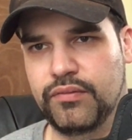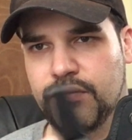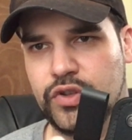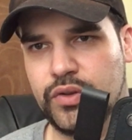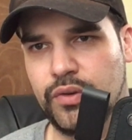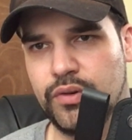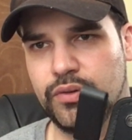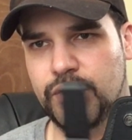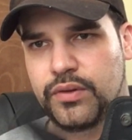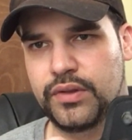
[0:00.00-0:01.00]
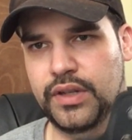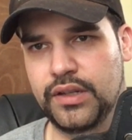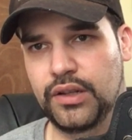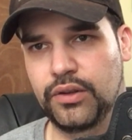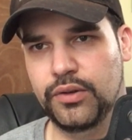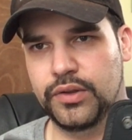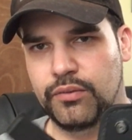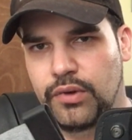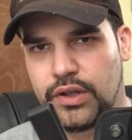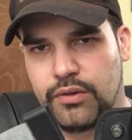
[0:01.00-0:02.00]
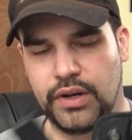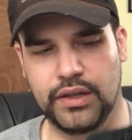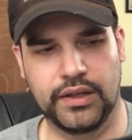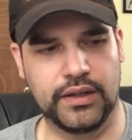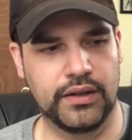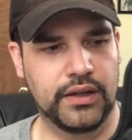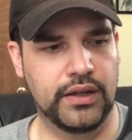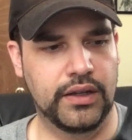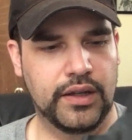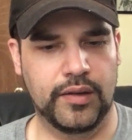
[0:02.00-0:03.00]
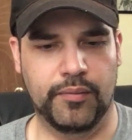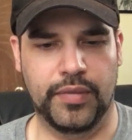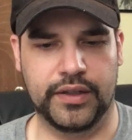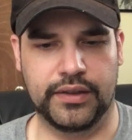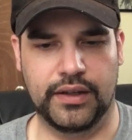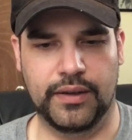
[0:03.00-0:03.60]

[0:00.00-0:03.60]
screws tend to loosen really quickly. But